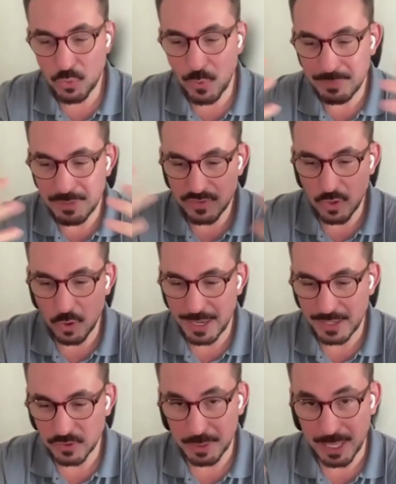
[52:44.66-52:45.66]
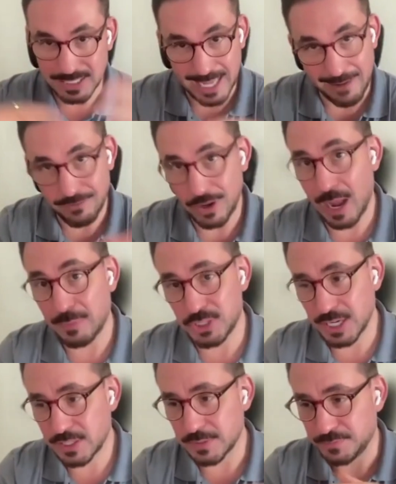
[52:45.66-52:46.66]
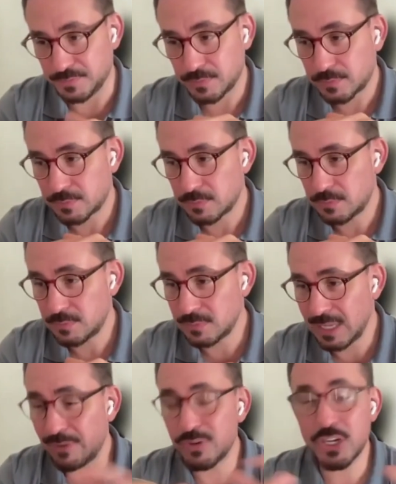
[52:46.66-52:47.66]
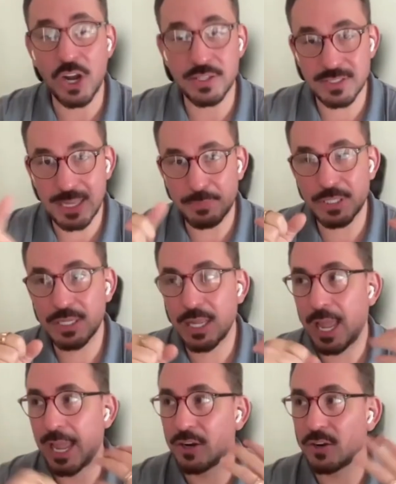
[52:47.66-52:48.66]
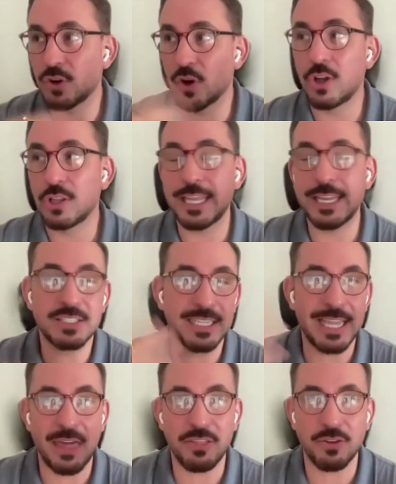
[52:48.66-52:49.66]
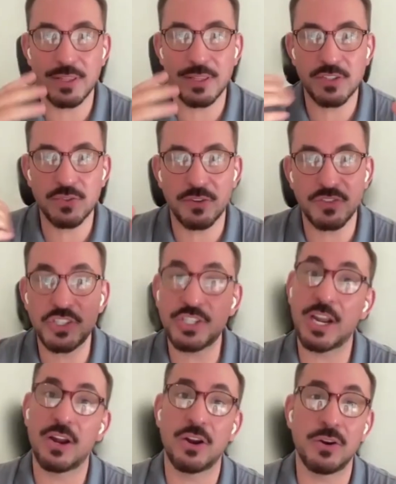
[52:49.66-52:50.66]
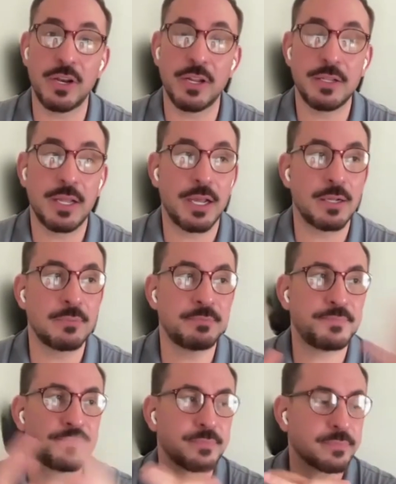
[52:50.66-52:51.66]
In the spatial web, these domains apply to every object, every concept, and they're all linked together in this sort of shared